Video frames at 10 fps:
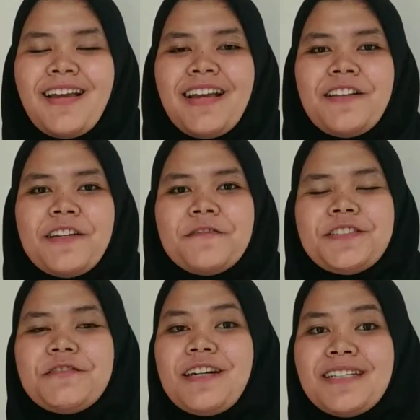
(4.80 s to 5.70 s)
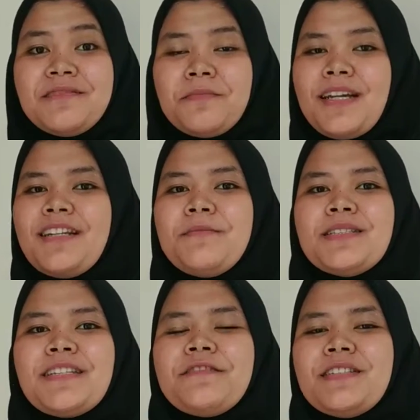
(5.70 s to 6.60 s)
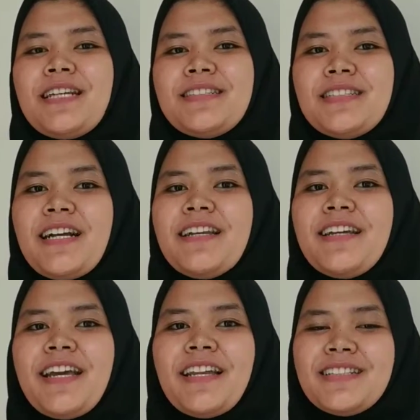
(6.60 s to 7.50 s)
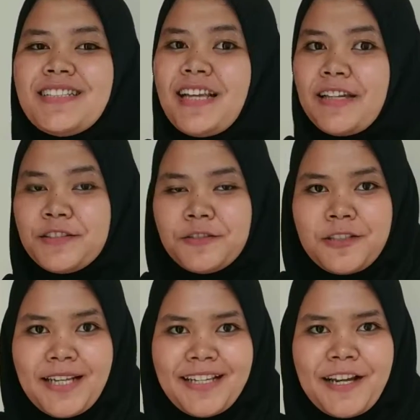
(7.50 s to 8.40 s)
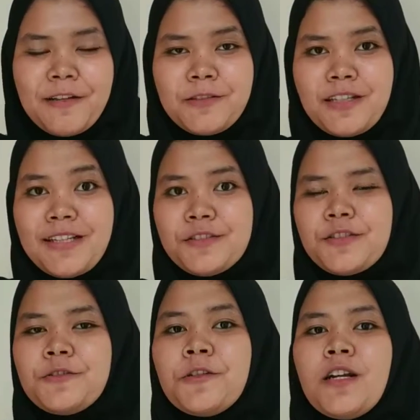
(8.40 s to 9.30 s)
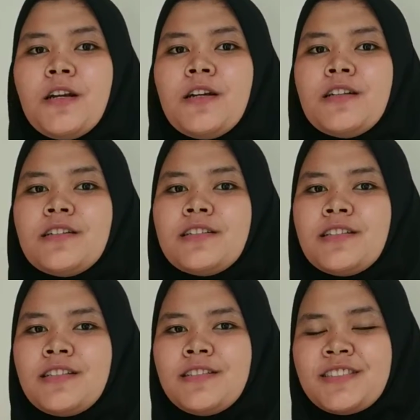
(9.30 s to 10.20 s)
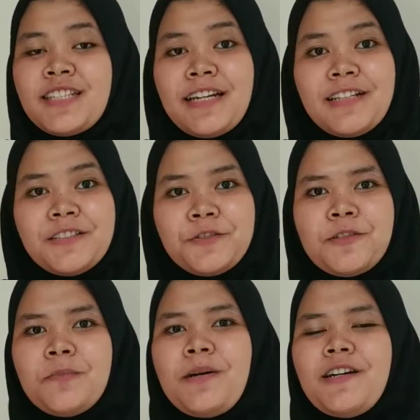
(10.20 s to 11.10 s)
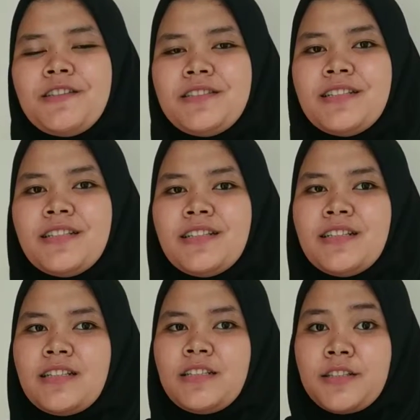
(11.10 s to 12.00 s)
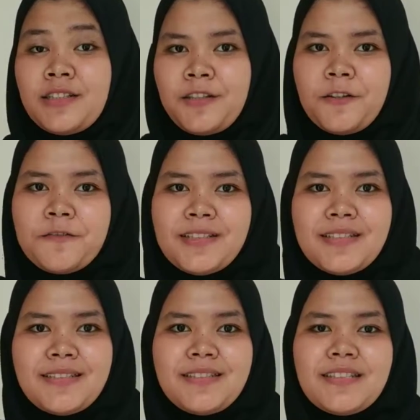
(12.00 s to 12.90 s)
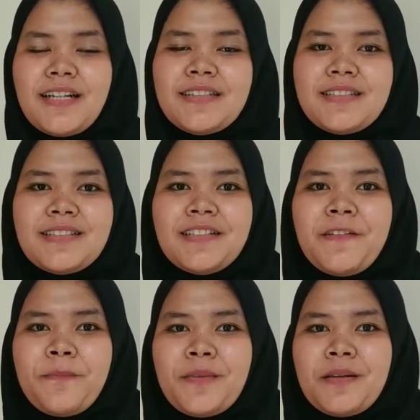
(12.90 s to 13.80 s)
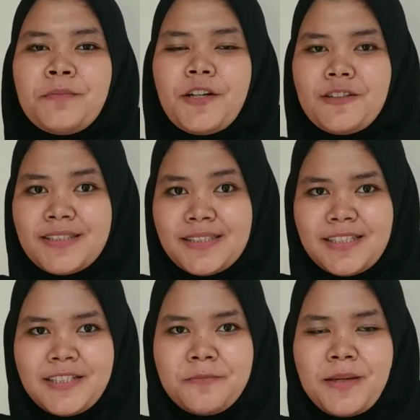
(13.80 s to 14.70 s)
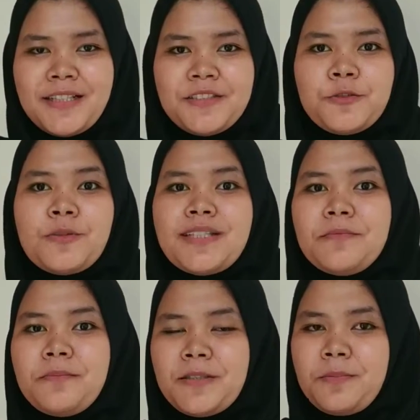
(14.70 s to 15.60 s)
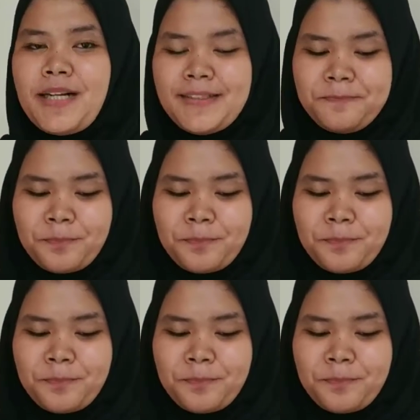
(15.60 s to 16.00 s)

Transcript: Hello everyone, my name is Ervina Etika and today I would like to tell you about a novel entitled Broken Skin by Stuart McBride.